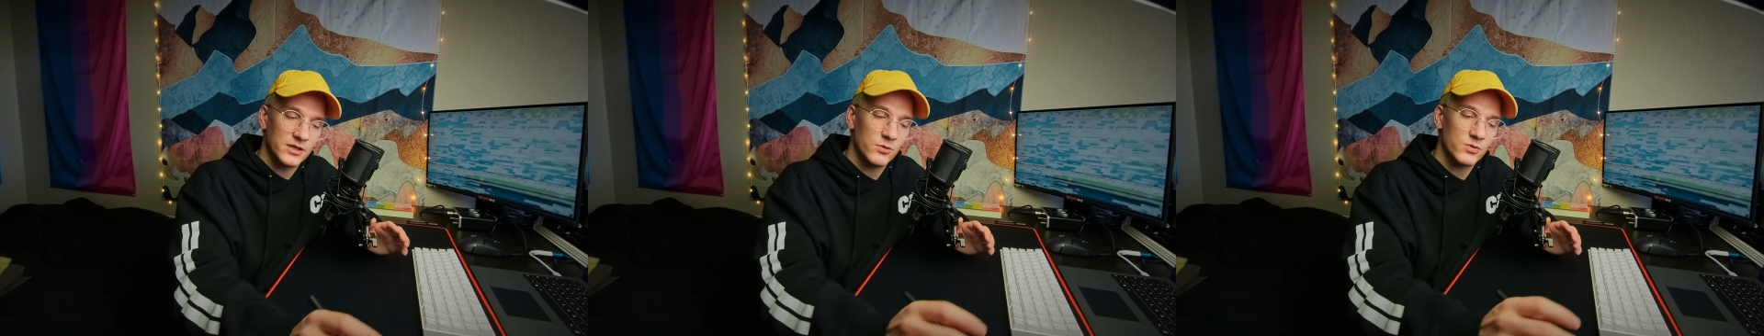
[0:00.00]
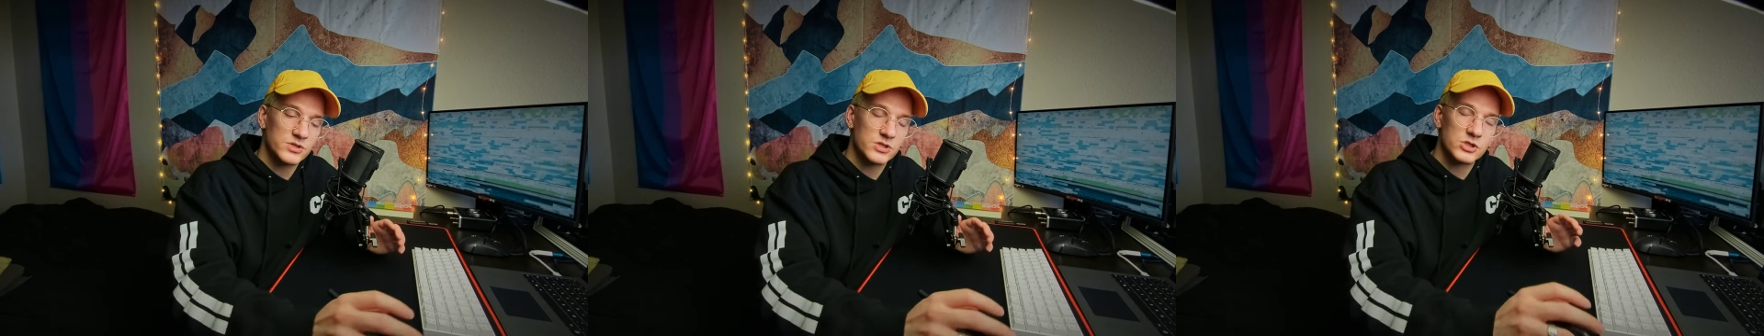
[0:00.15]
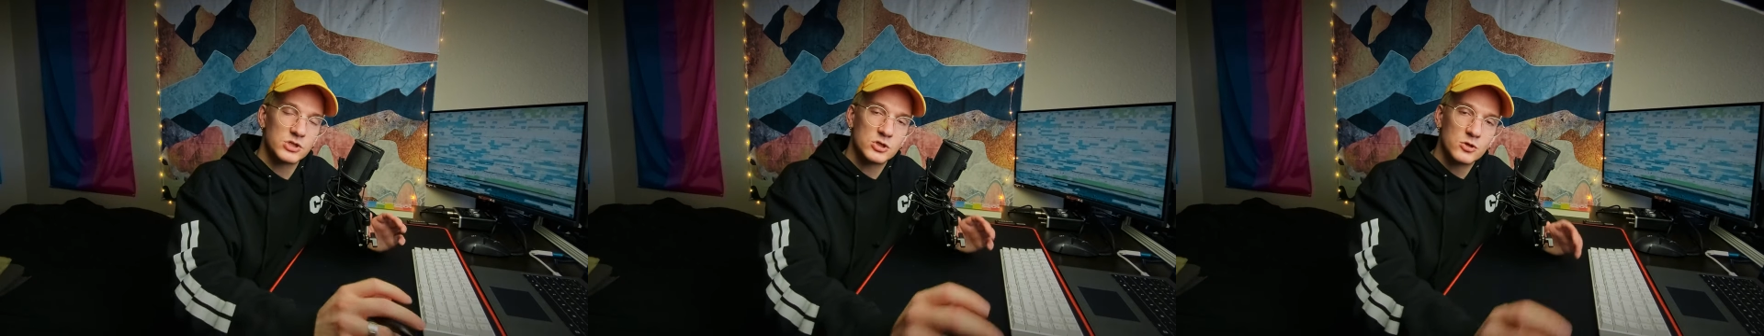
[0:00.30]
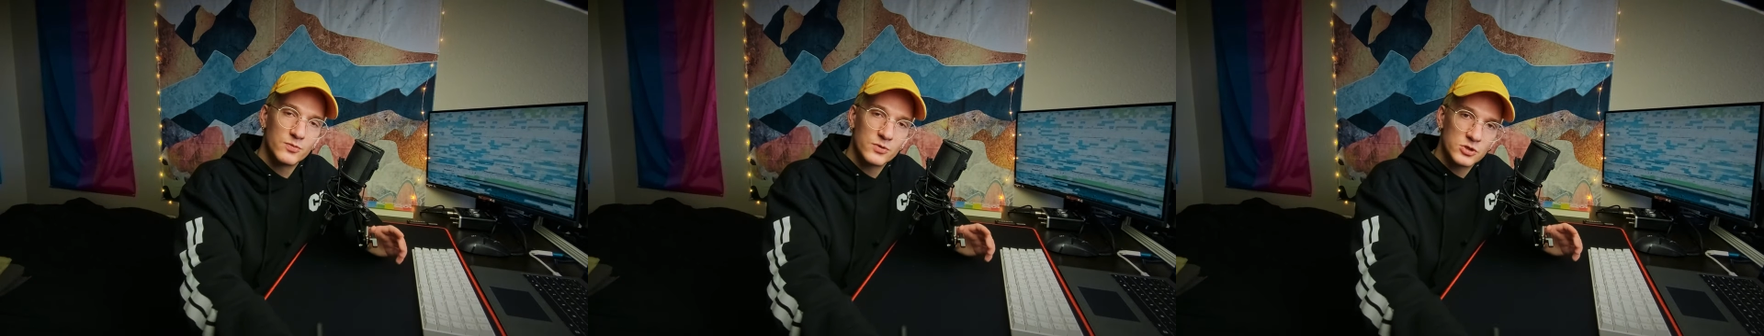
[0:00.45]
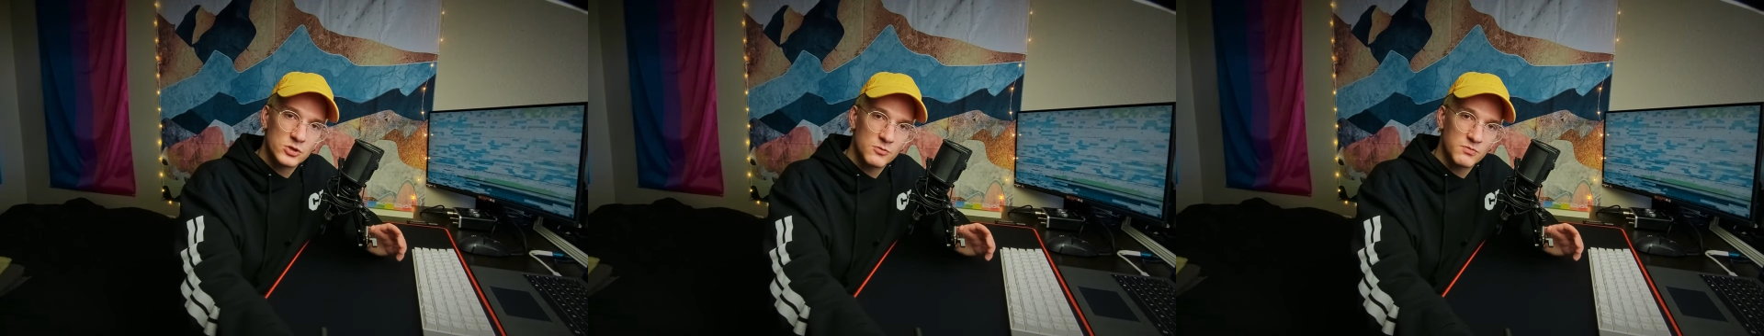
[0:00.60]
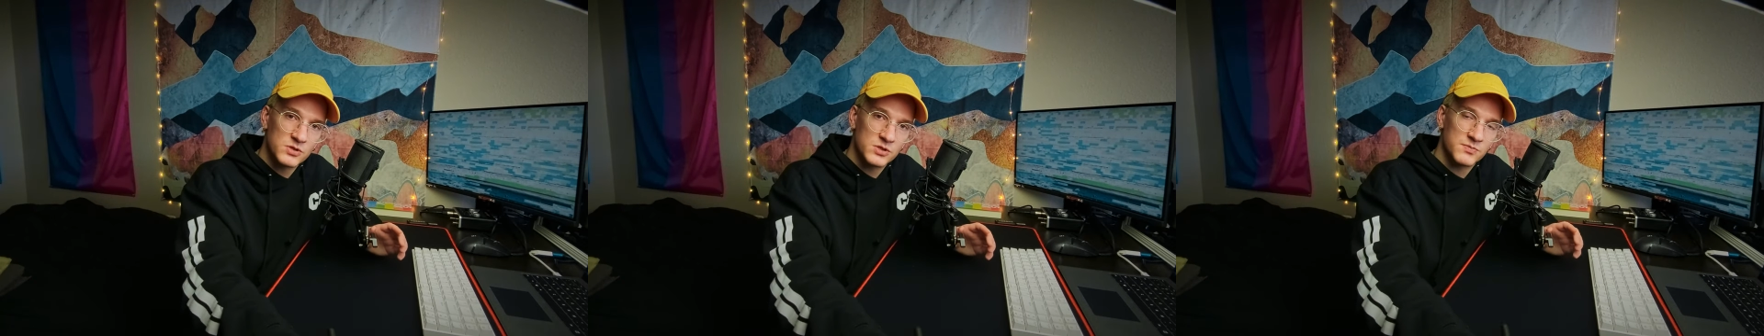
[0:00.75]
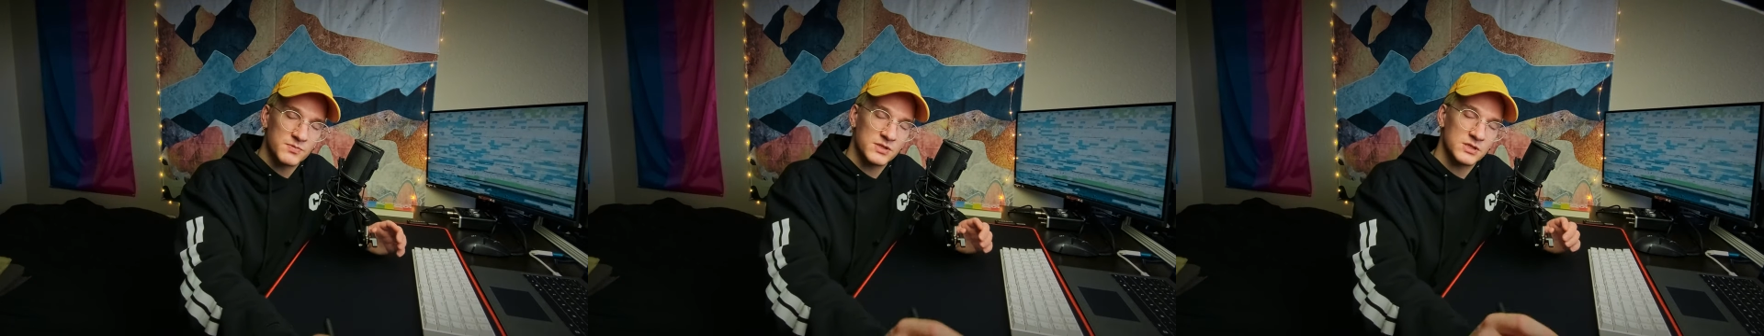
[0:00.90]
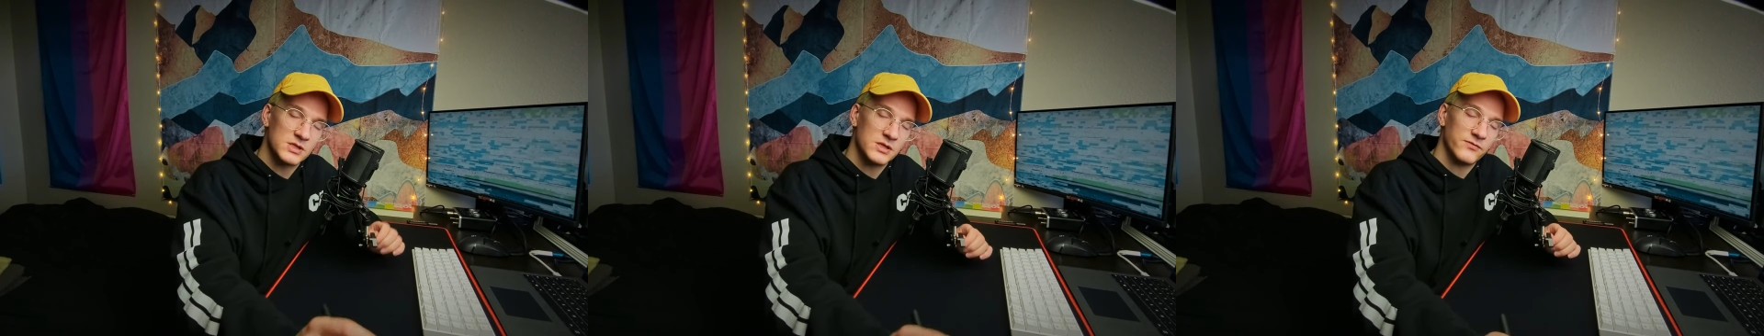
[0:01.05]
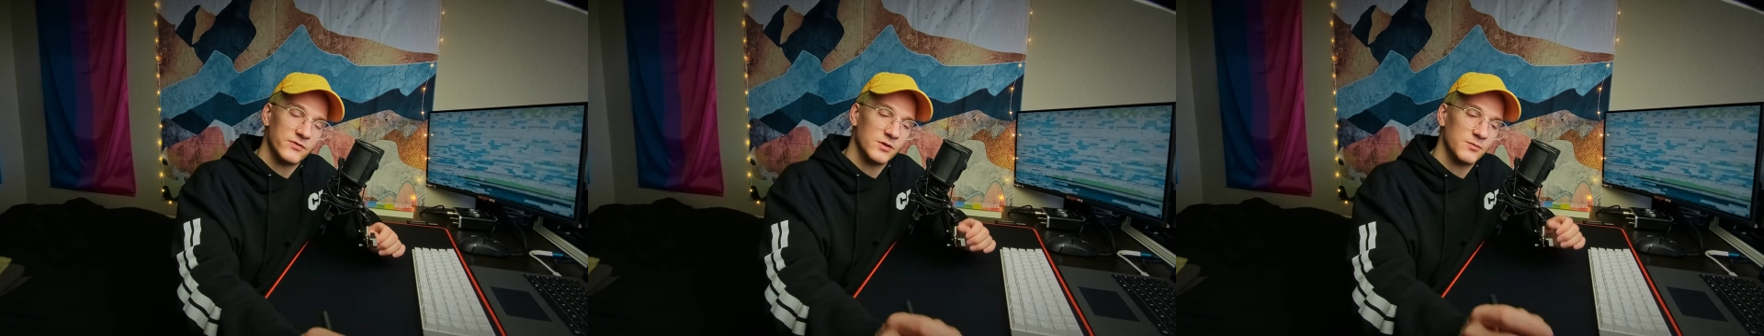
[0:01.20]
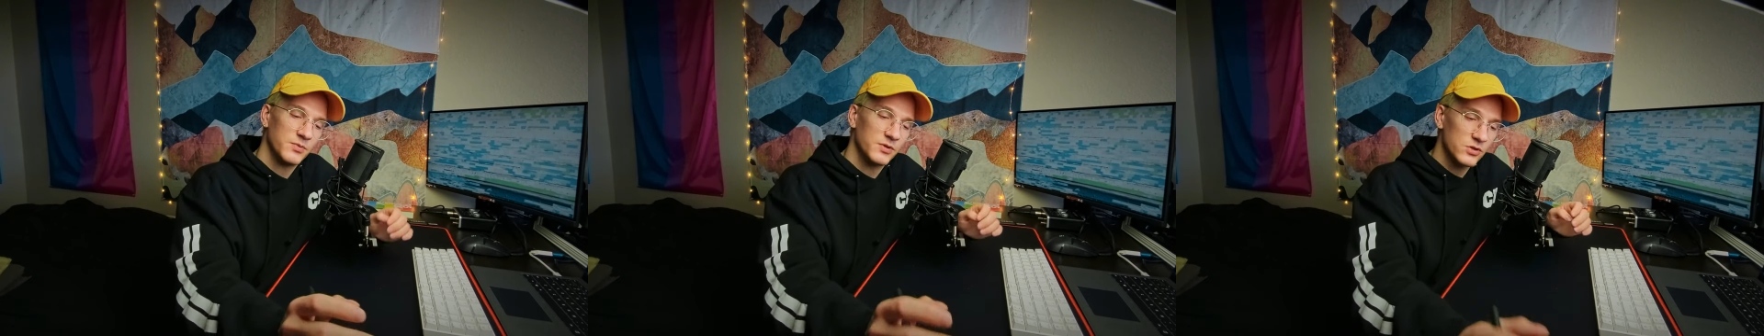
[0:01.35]
That wasn't super
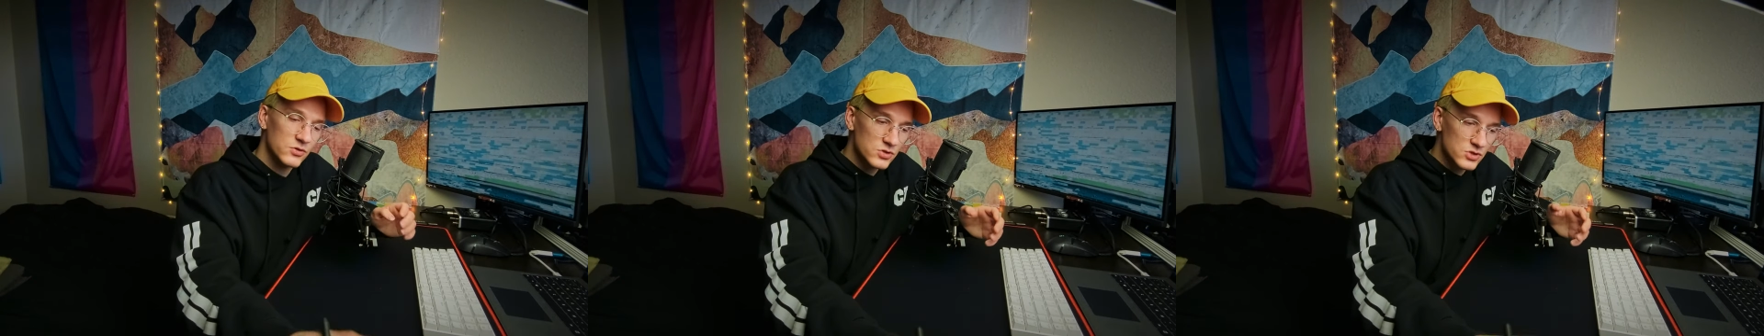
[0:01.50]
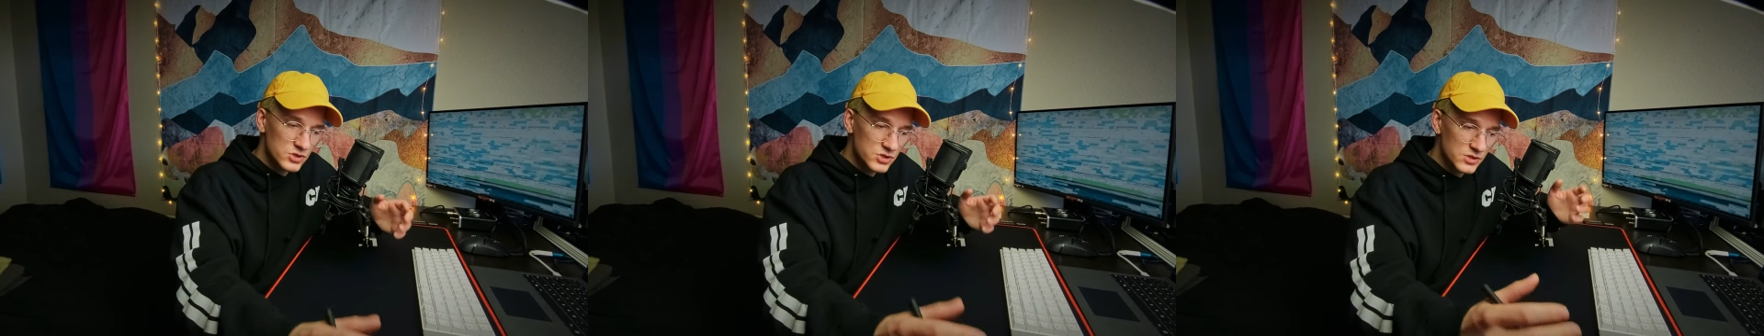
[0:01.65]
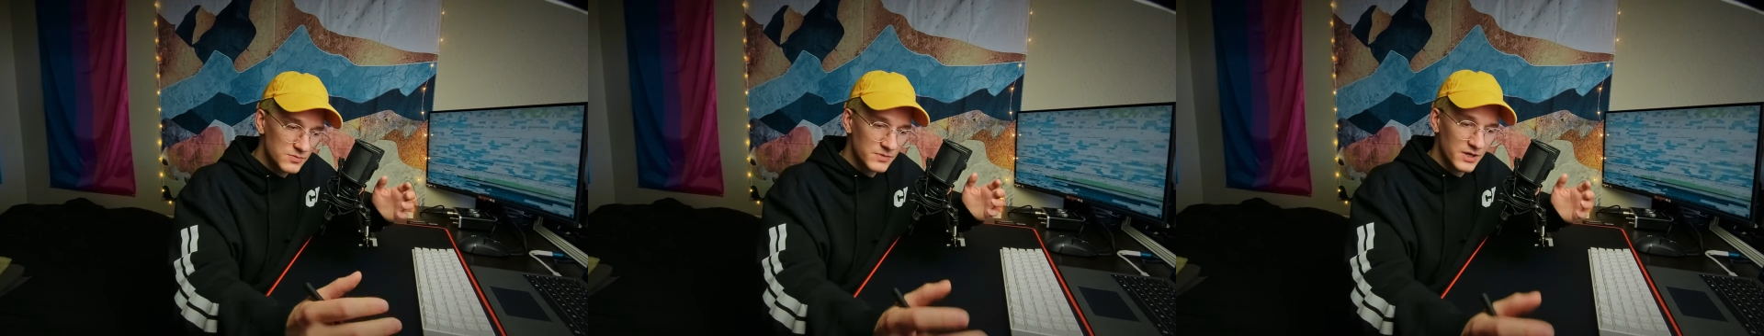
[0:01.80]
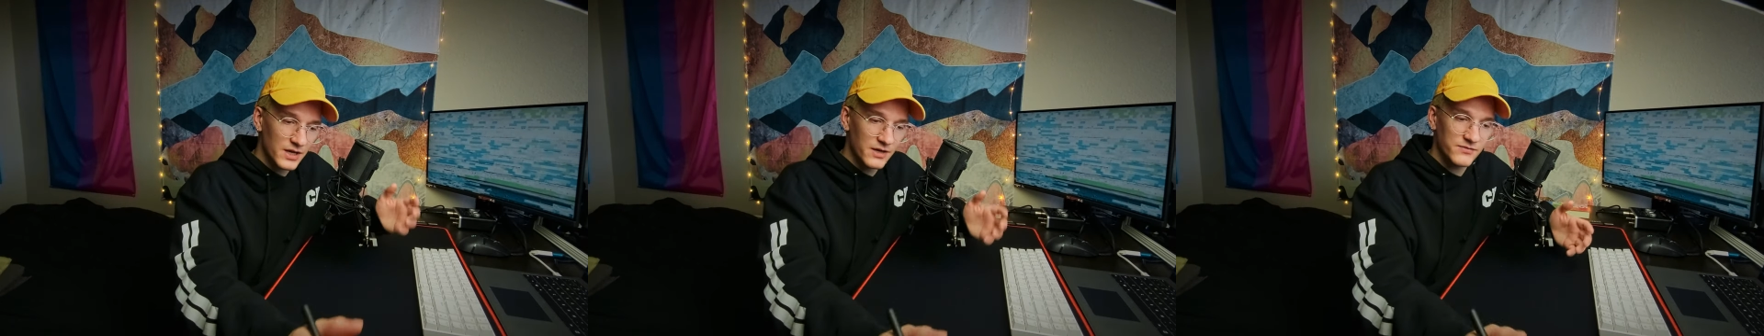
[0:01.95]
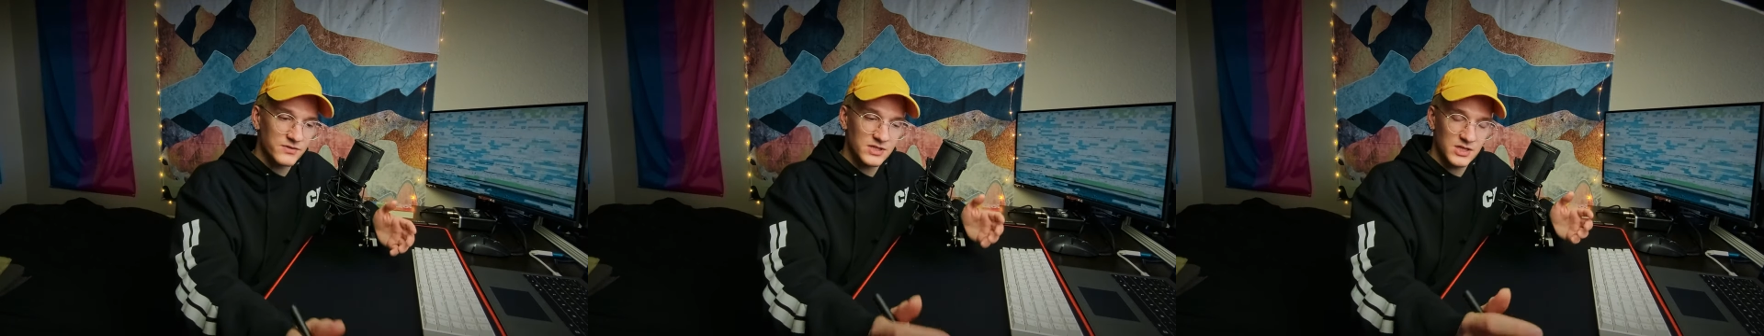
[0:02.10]
specific, but those are some kind of